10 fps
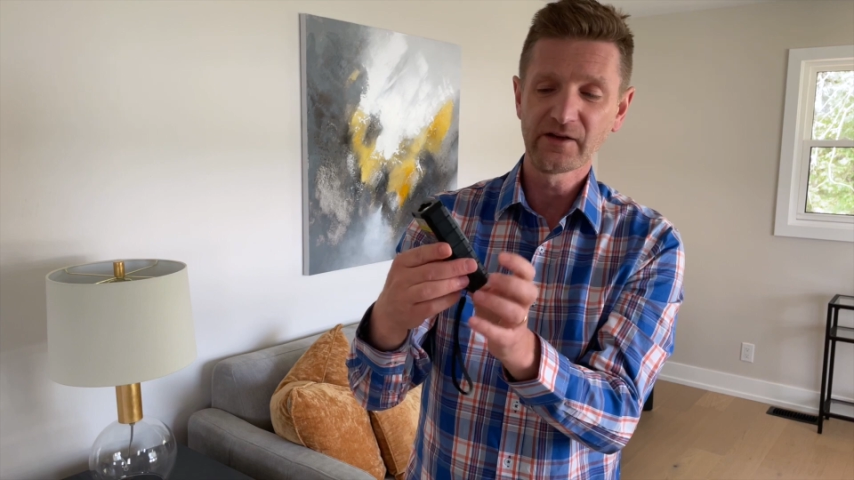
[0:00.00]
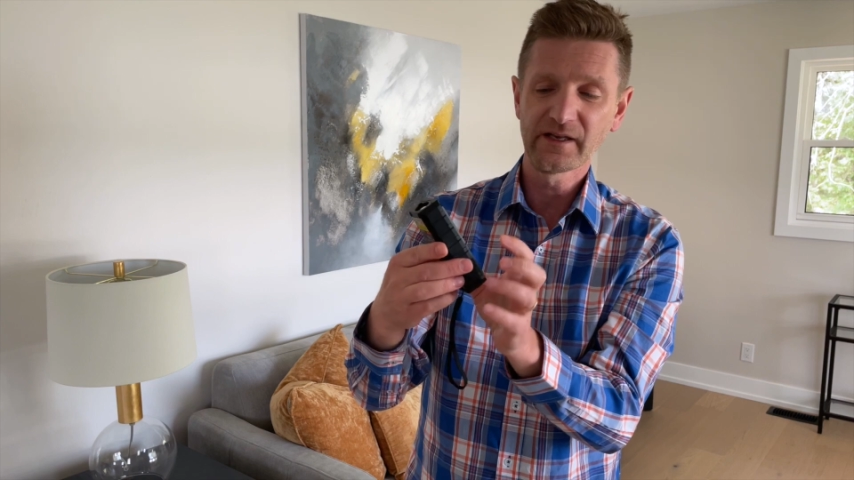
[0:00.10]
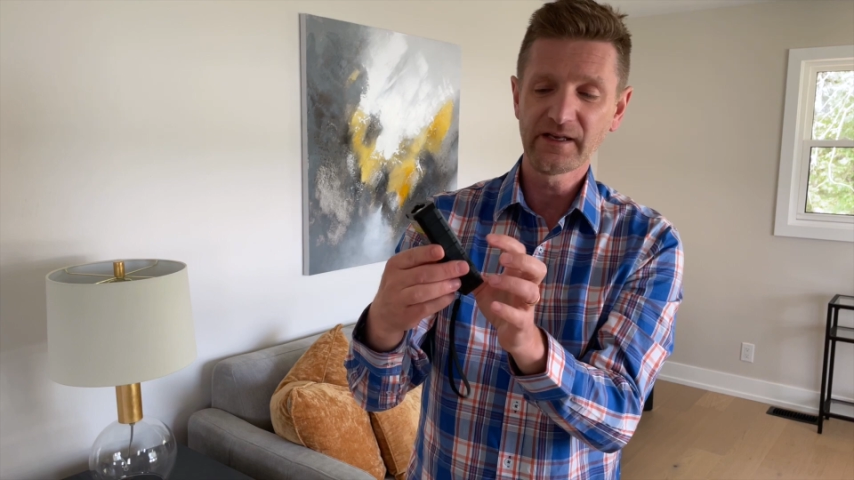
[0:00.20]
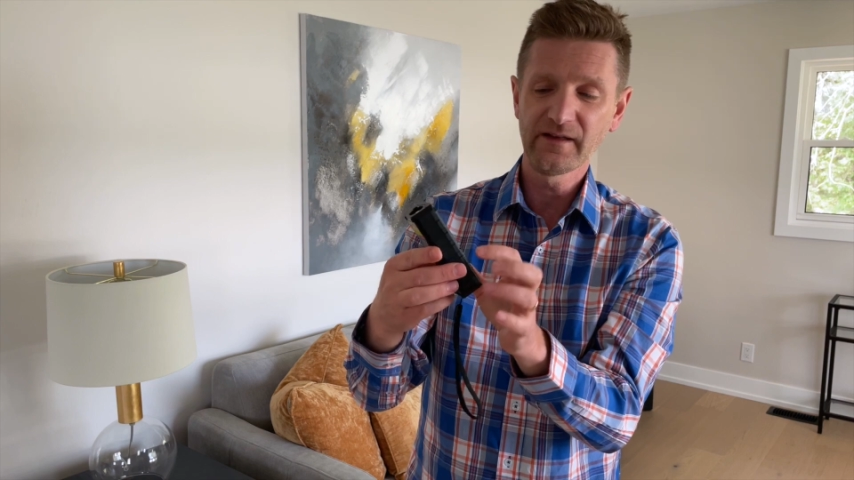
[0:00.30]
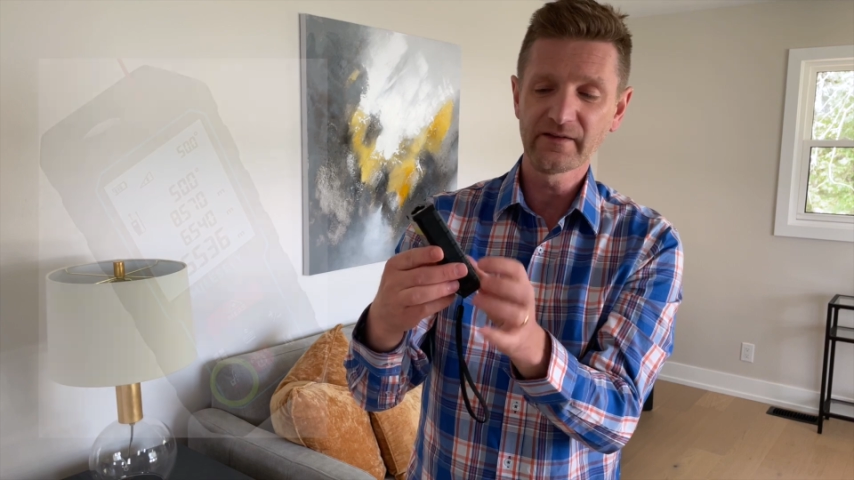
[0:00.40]
you
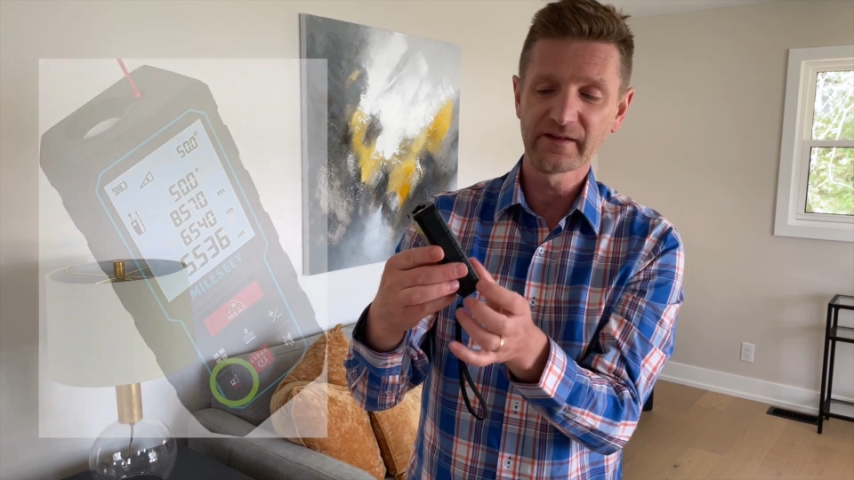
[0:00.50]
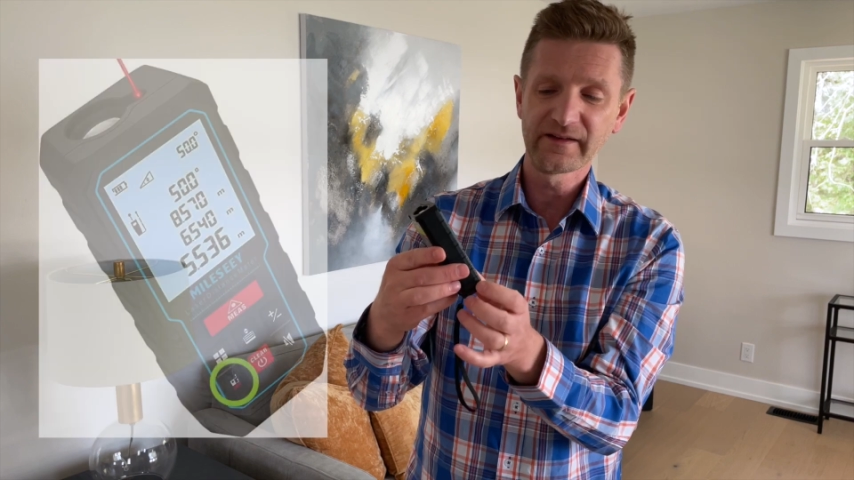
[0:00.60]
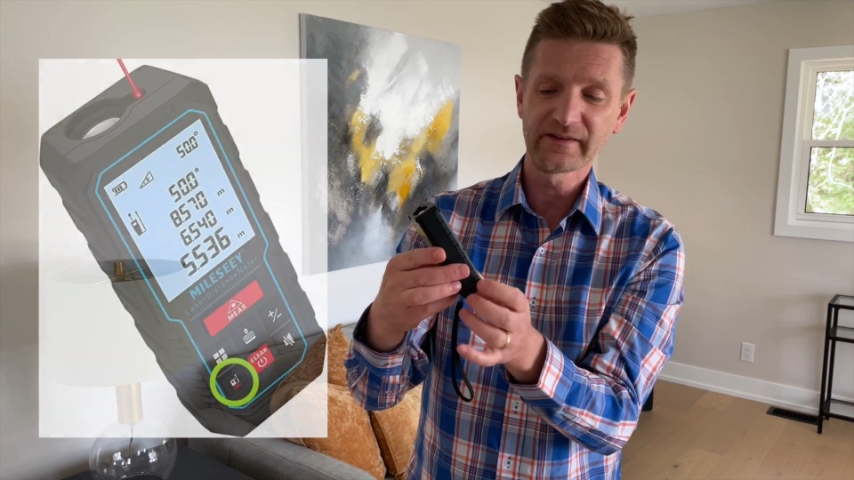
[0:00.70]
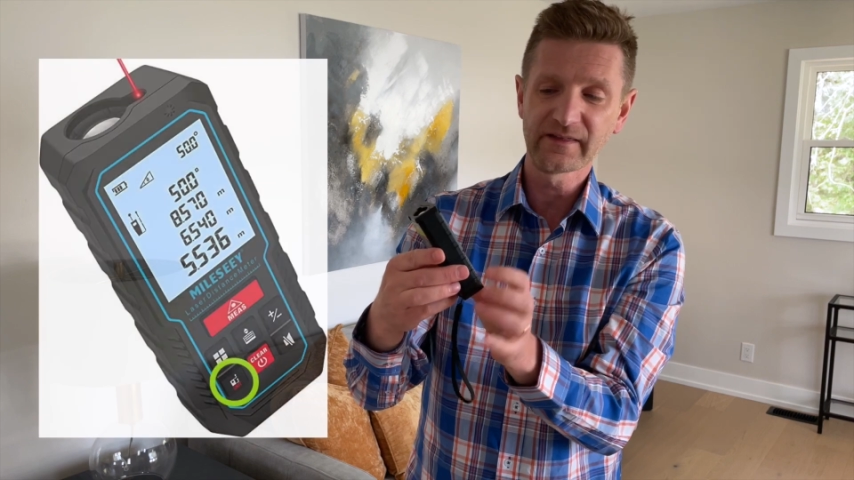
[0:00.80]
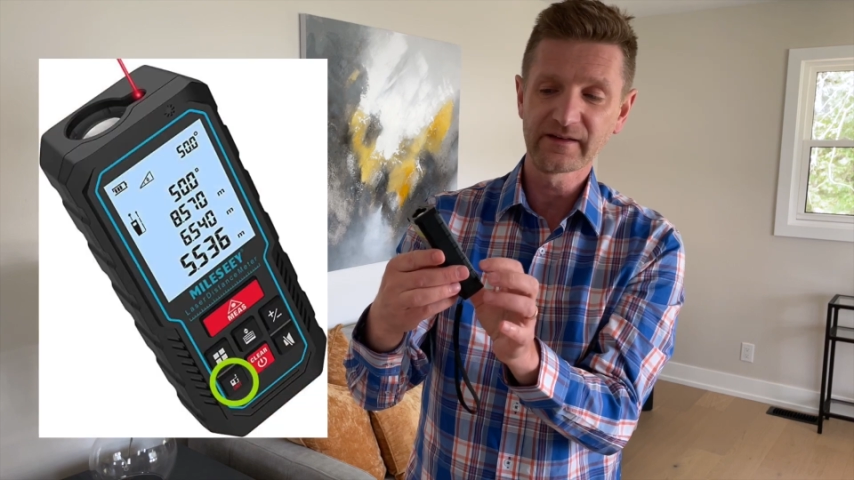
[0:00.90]
can
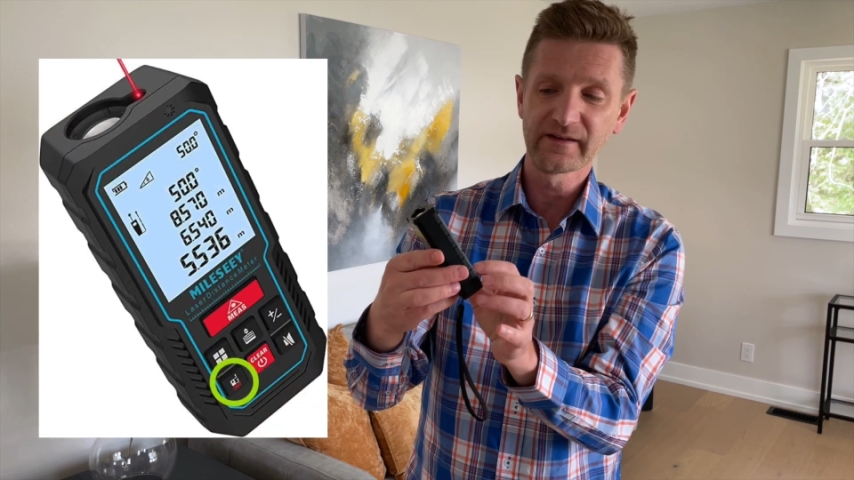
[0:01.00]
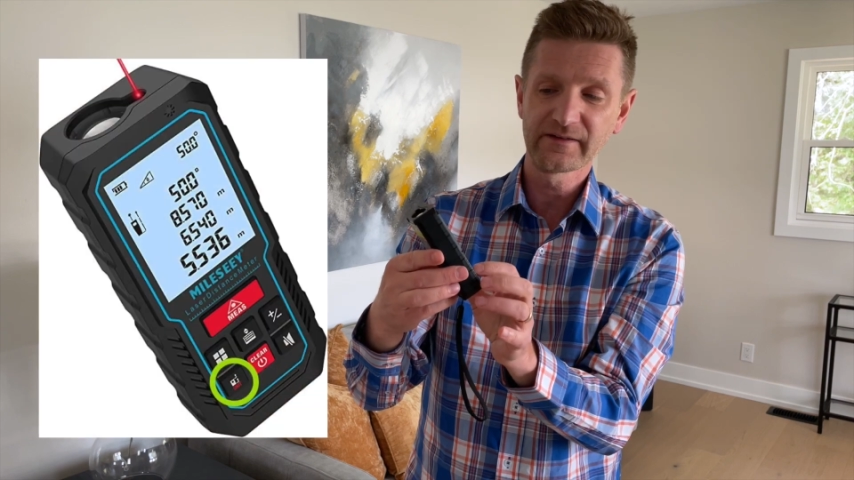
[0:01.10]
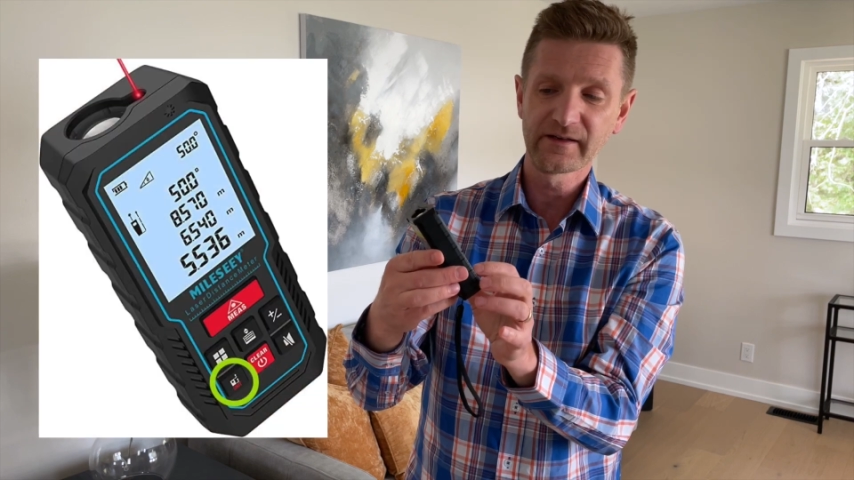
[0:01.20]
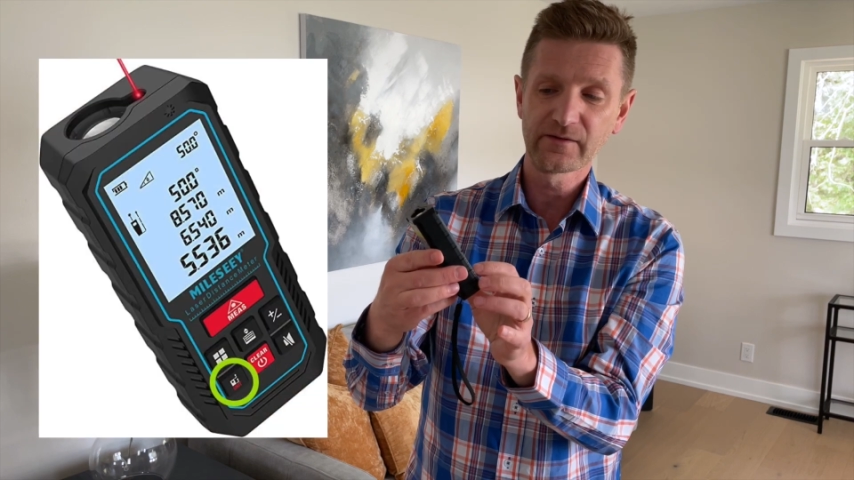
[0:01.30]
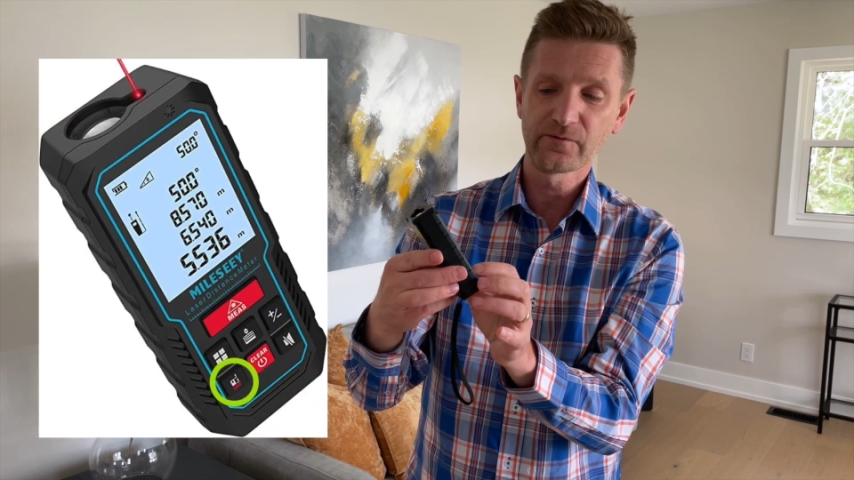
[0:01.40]
easily set the
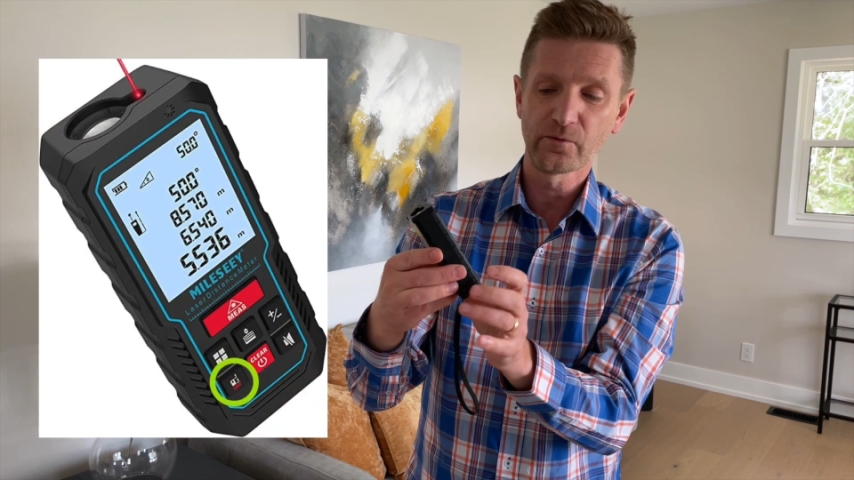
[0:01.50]
distance